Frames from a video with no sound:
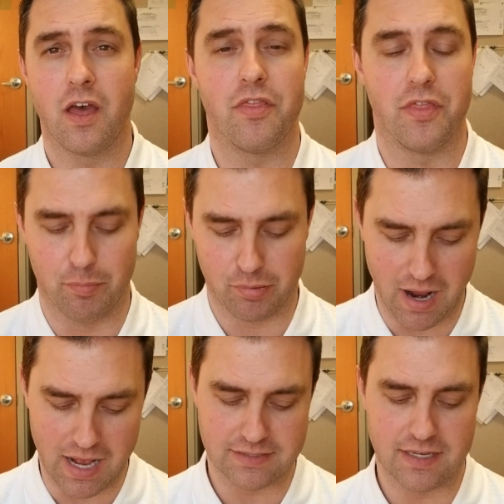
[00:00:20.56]
the
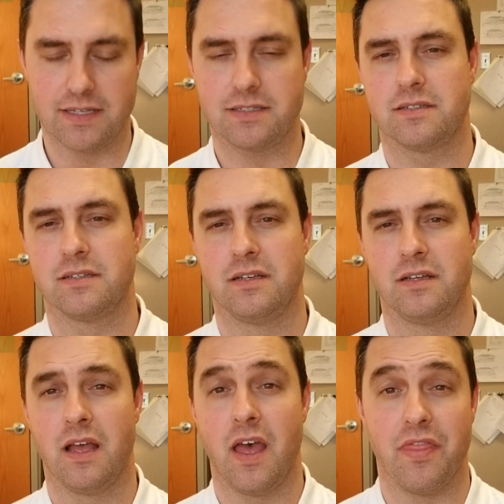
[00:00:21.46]
process,
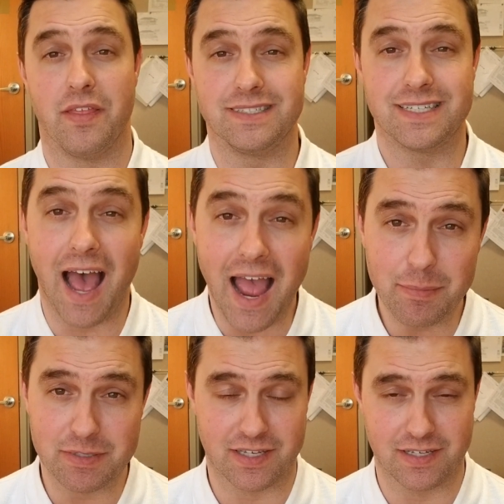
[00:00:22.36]
the time
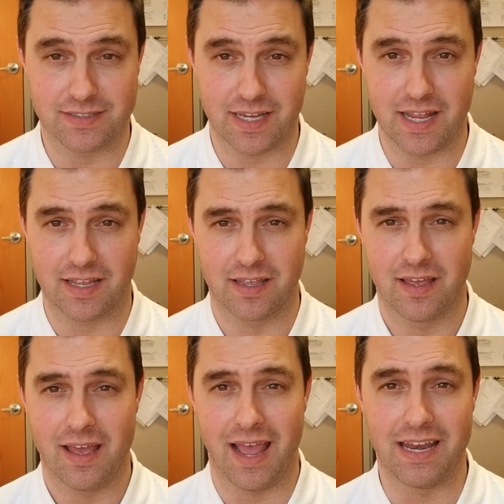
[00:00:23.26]
it's going to take,
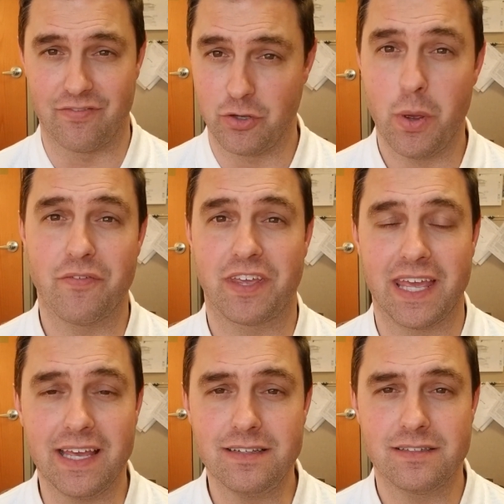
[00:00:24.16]
and if you have
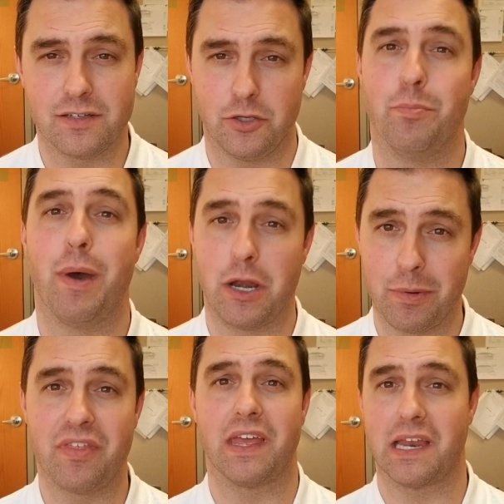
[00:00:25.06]
kids, you better
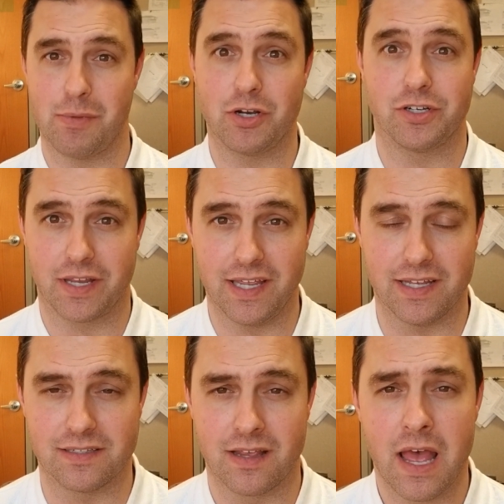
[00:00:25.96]
be thinking about your
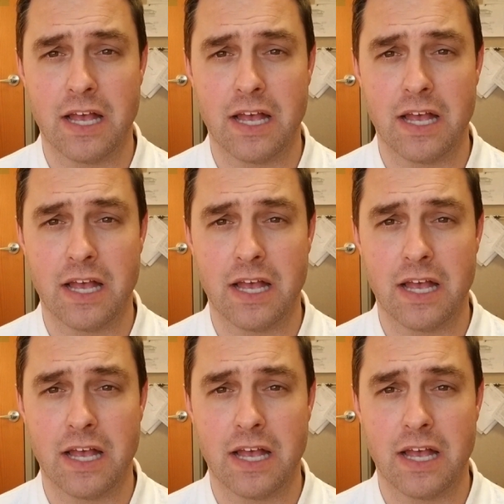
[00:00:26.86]
kids.